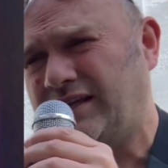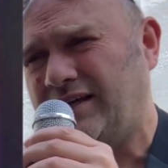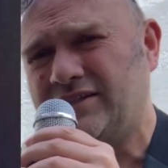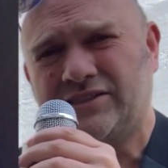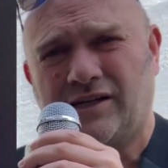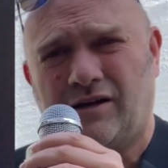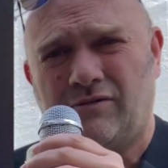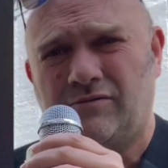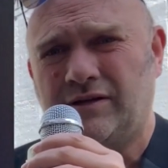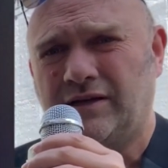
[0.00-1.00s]
had her skull
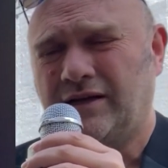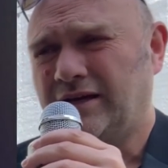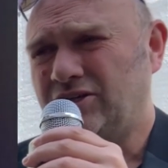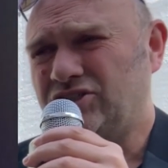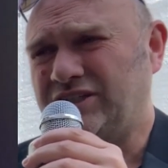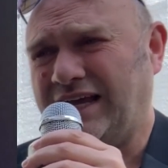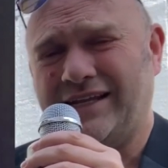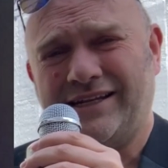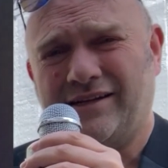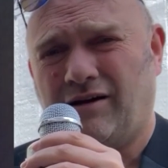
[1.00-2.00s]

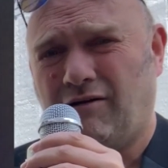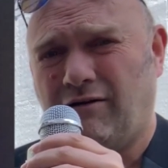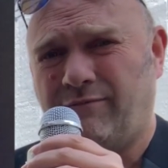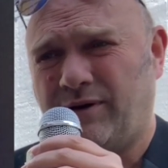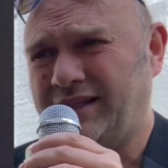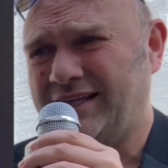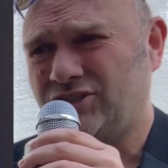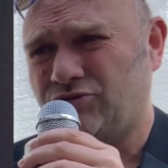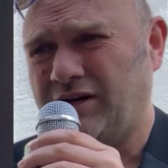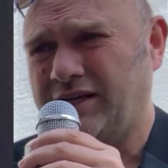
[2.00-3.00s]
shattered in half by this
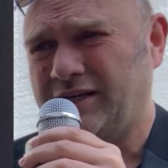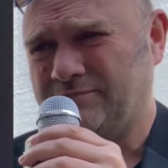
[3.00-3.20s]
trick.